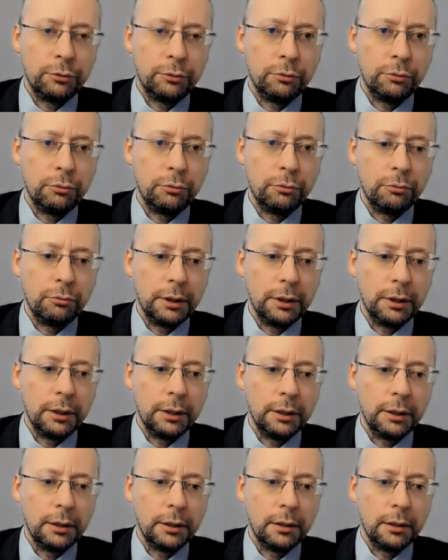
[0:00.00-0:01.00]
to
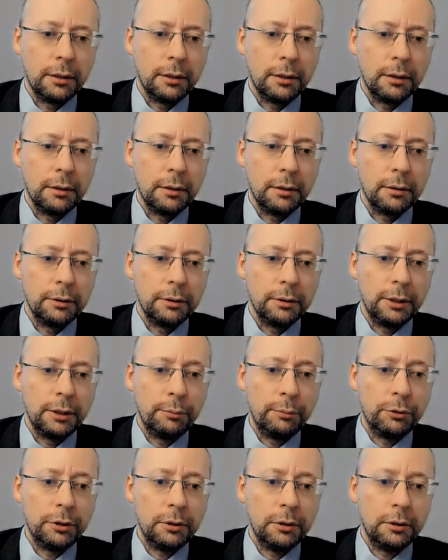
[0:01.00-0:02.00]
the
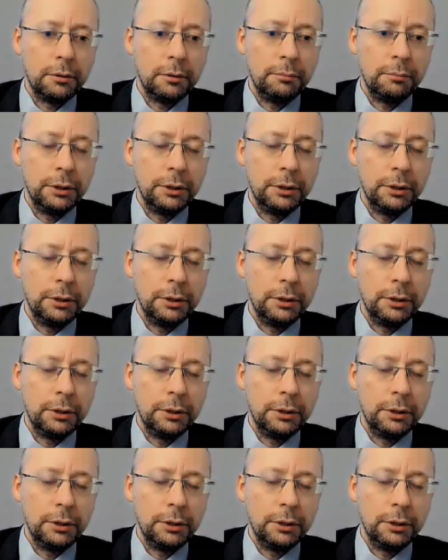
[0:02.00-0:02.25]
deputy